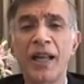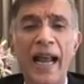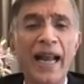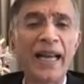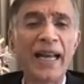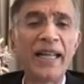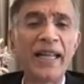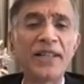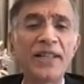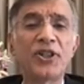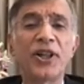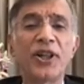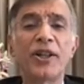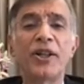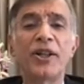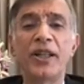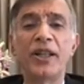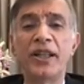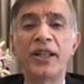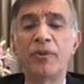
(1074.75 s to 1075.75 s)
Any
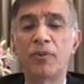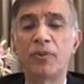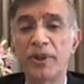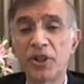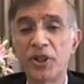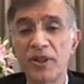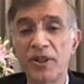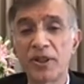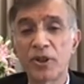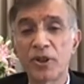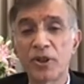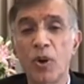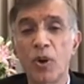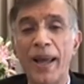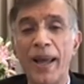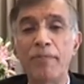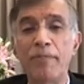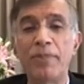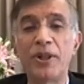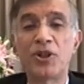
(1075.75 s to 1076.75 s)
journey which is so
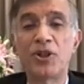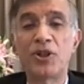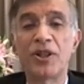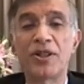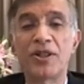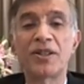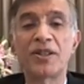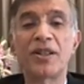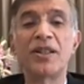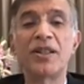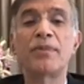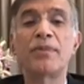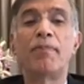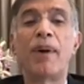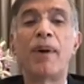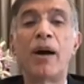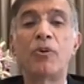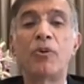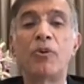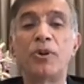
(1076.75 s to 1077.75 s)
ambitious is
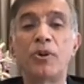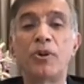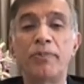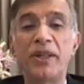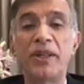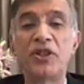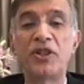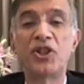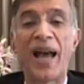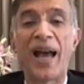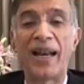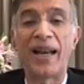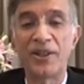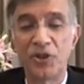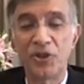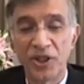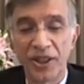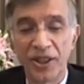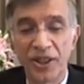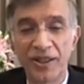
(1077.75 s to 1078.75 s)
bound to be
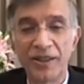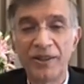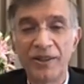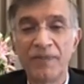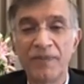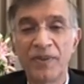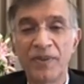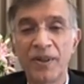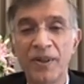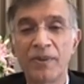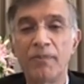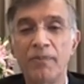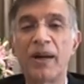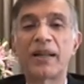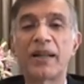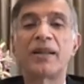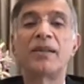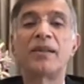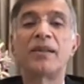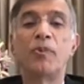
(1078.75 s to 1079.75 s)
challenging,
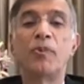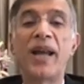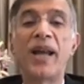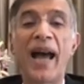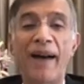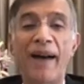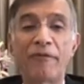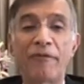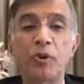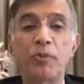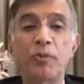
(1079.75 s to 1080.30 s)
but we have to